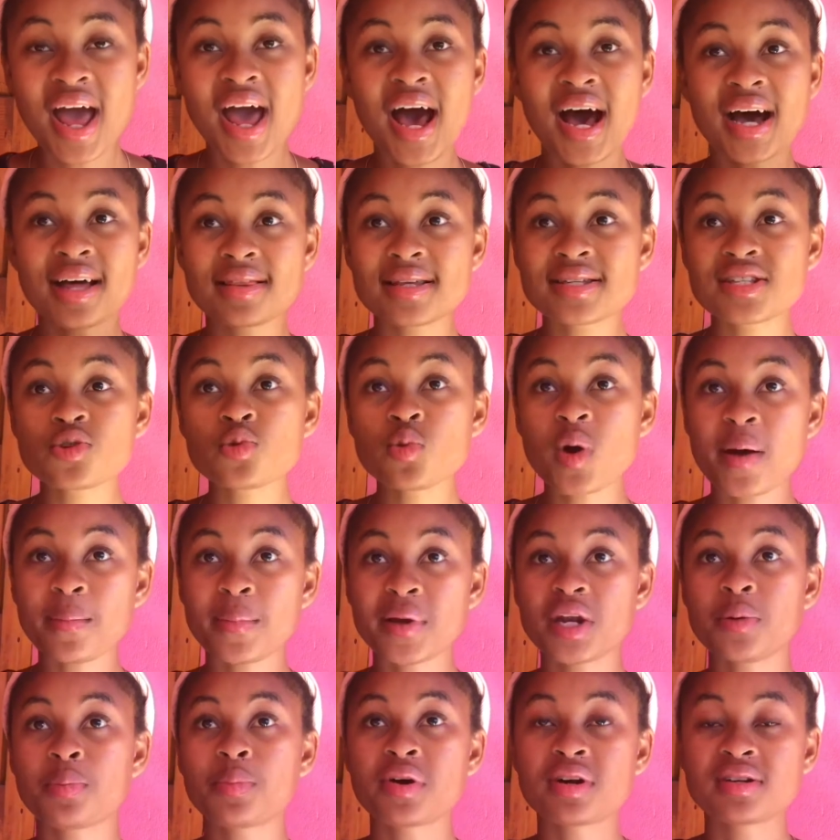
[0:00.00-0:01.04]
and this is why
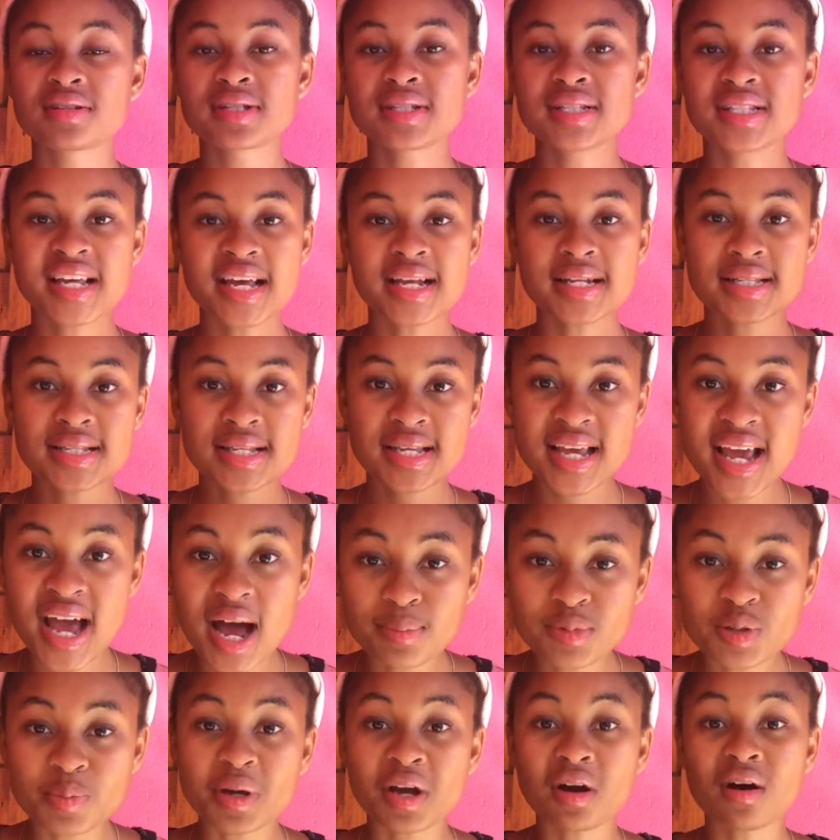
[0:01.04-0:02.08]
many persons get
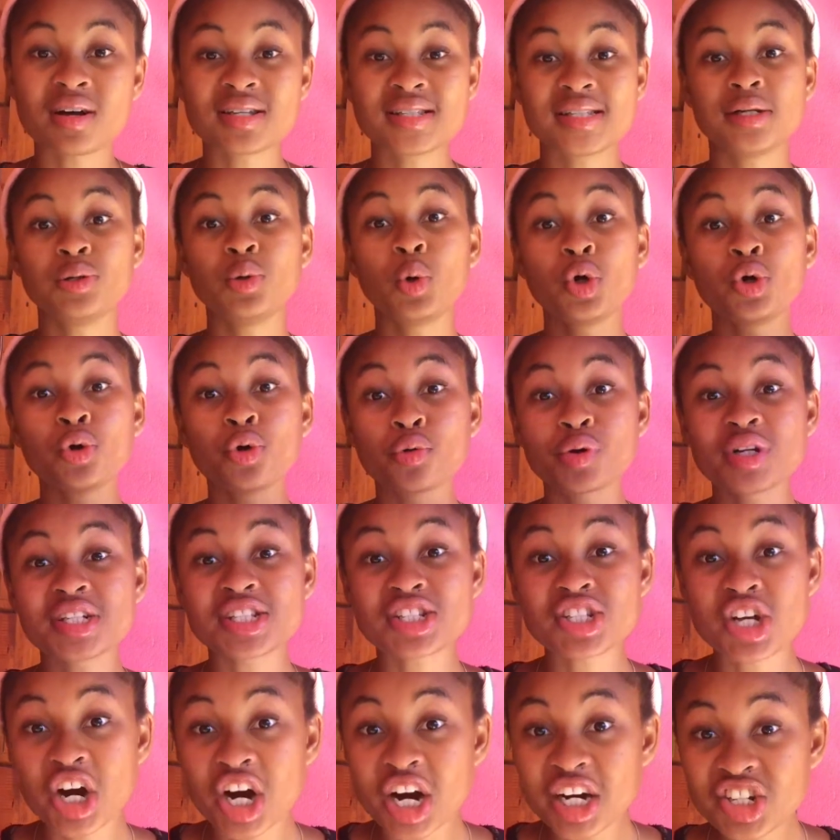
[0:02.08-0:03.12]
scammed, because they don't do
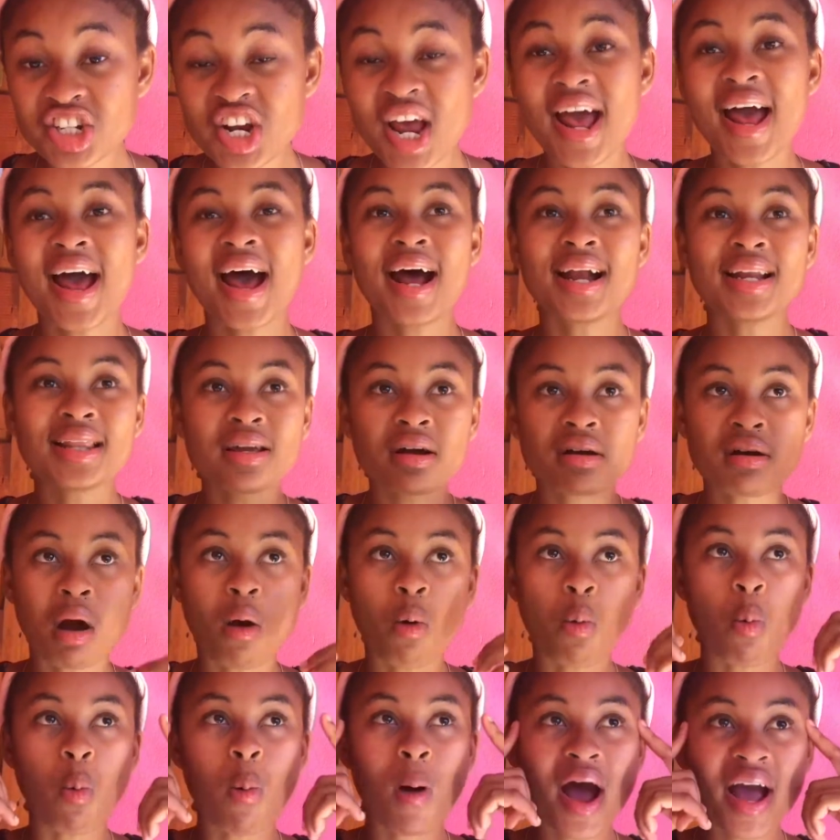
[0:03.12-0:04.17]
research and they're not
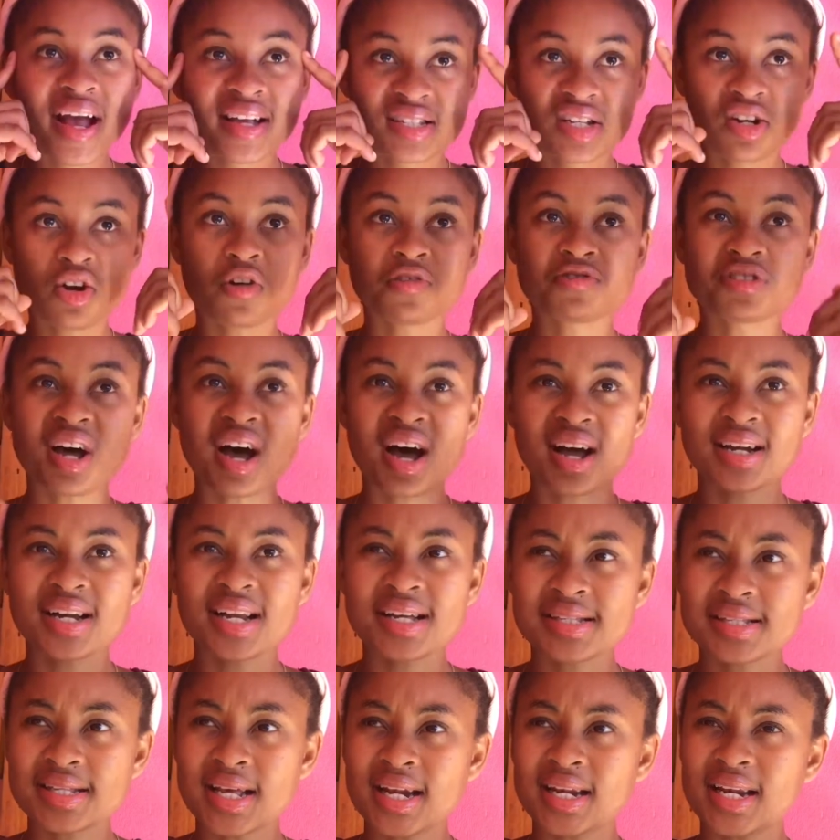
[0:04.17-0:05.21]
wise enough to
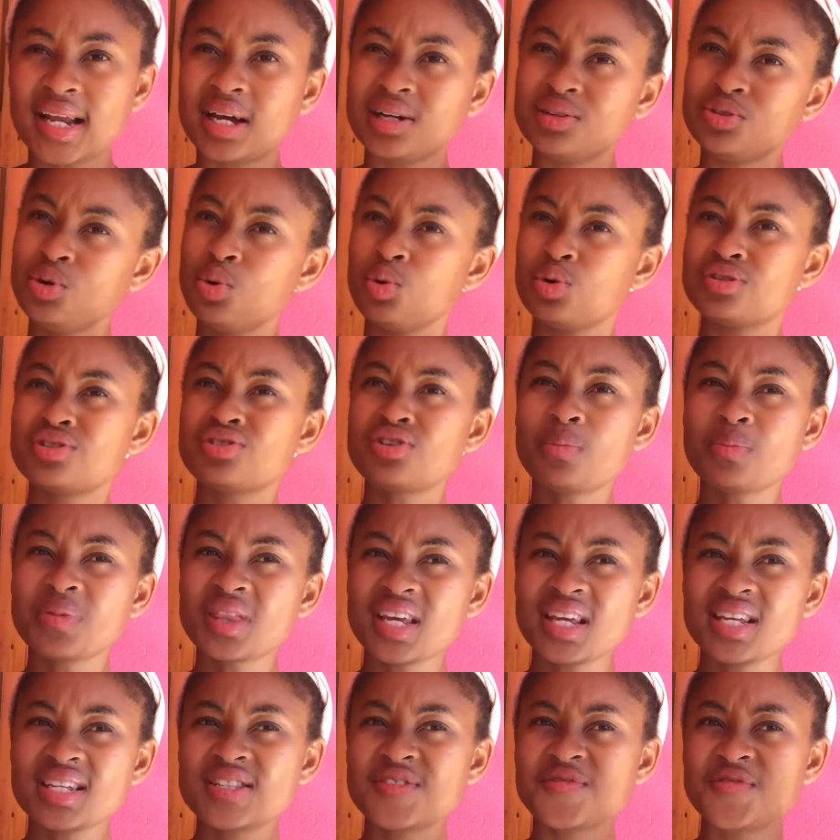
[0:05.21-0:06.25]
understand that no,
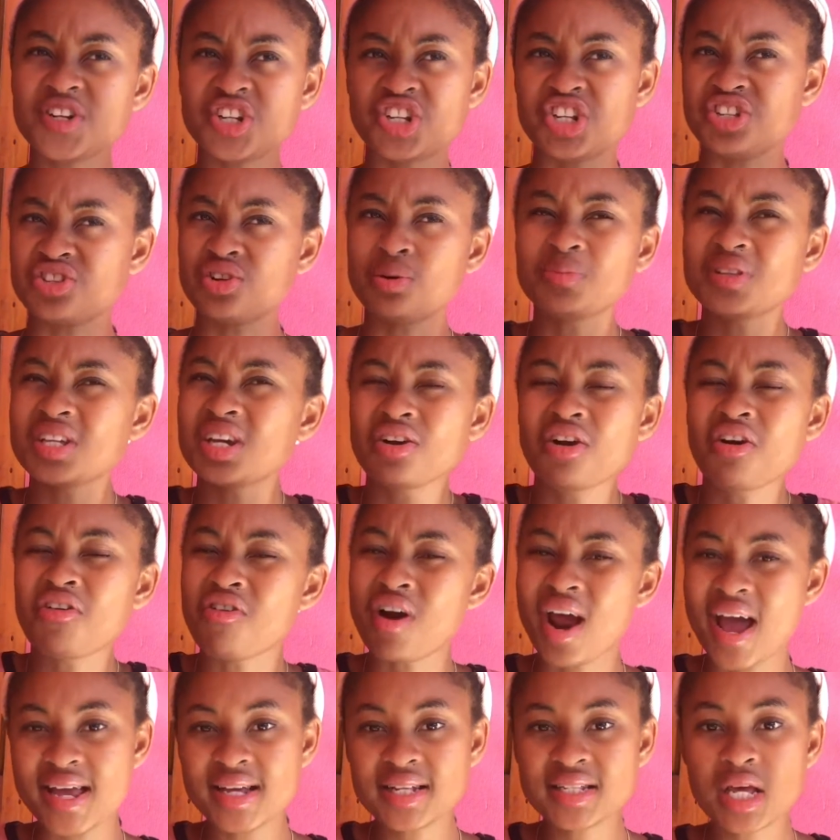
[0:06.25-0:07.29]
something is fishy, something not
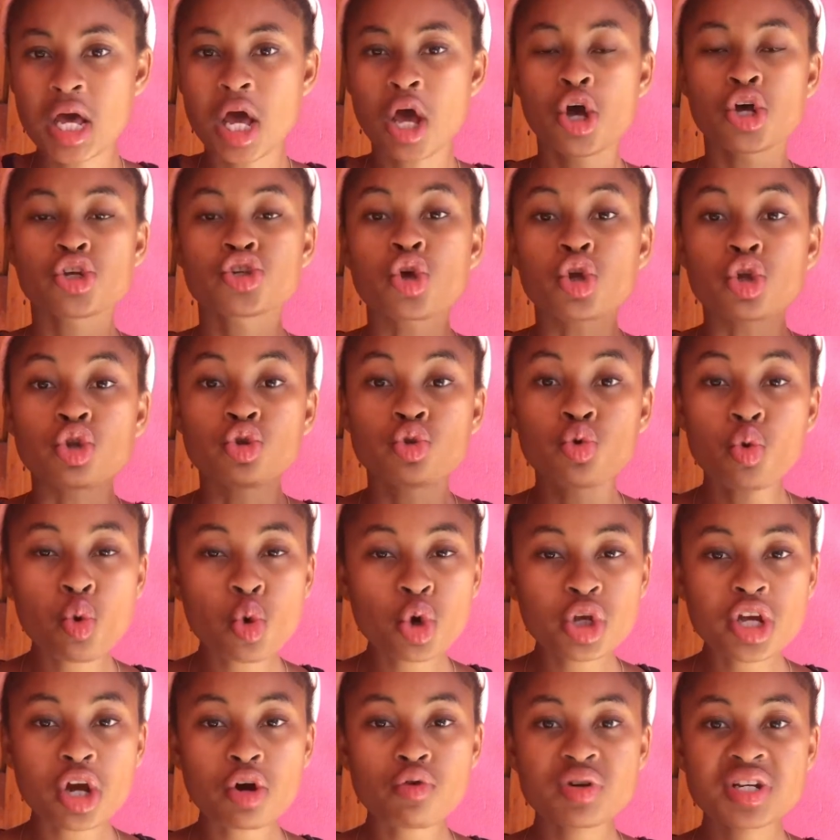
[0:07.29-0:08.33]
right. So
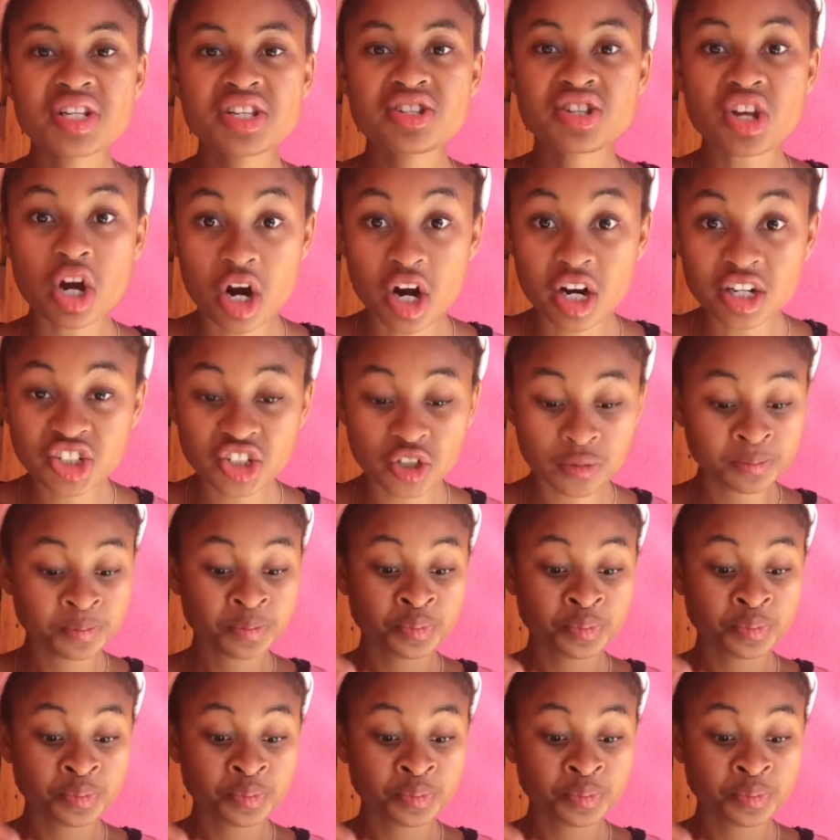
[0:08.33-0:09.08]
do your research,